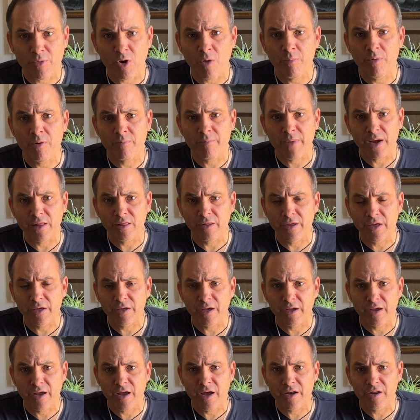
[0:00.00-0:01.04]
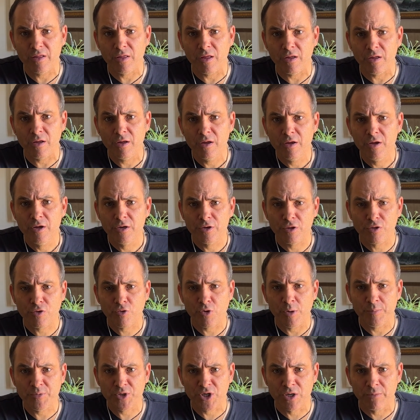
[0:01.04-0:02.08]
I'll put my link again in the
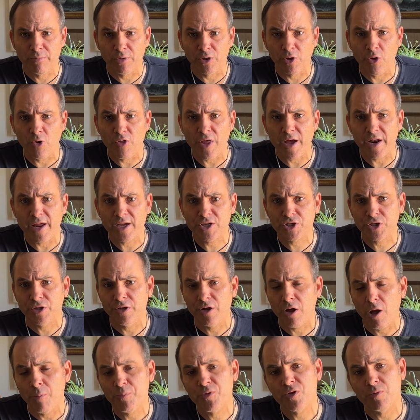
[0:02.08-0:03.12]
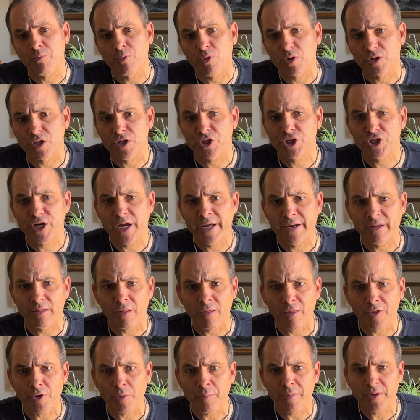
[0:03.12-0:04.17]
description below. That actually helps support the channel a
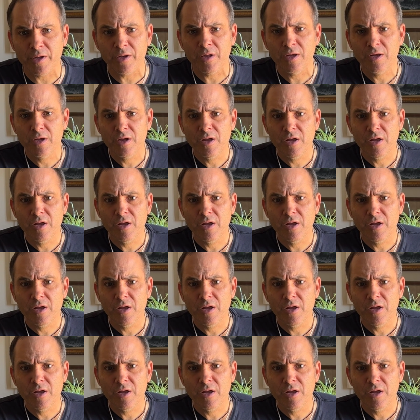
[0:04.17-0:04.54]
little bit.